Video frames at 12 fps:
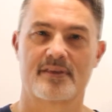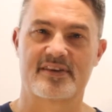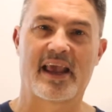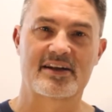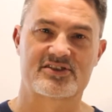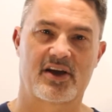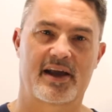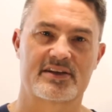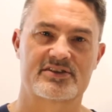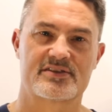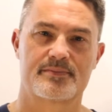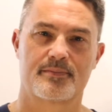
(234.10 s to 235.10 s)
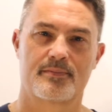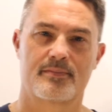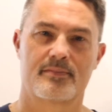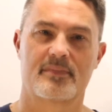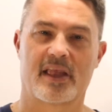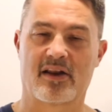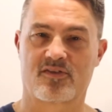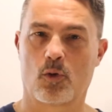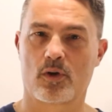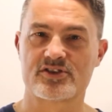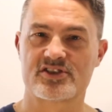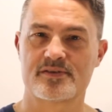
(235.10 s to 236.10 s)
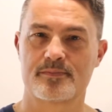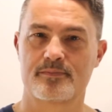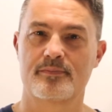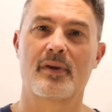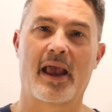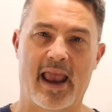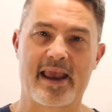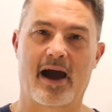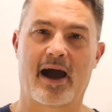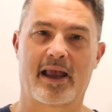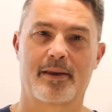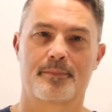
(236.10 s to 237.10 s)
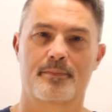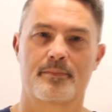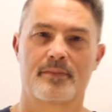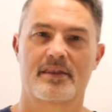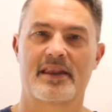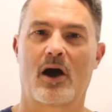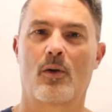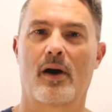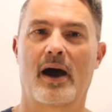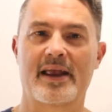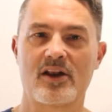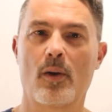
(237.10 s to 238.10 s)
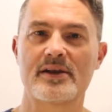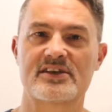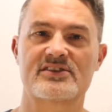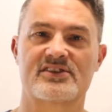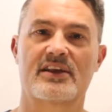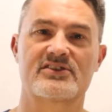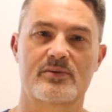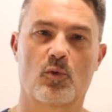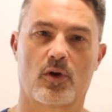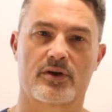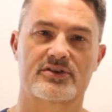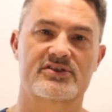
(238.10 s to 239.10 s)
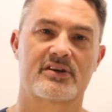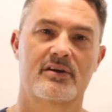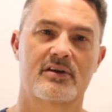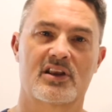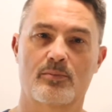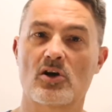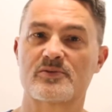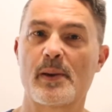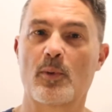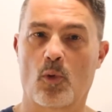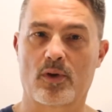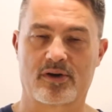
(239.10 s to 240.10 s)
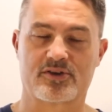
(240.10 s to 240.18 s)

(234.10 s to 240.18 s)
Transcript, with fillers: data science, and of course, AI. Now, I know I just said some words that most people won't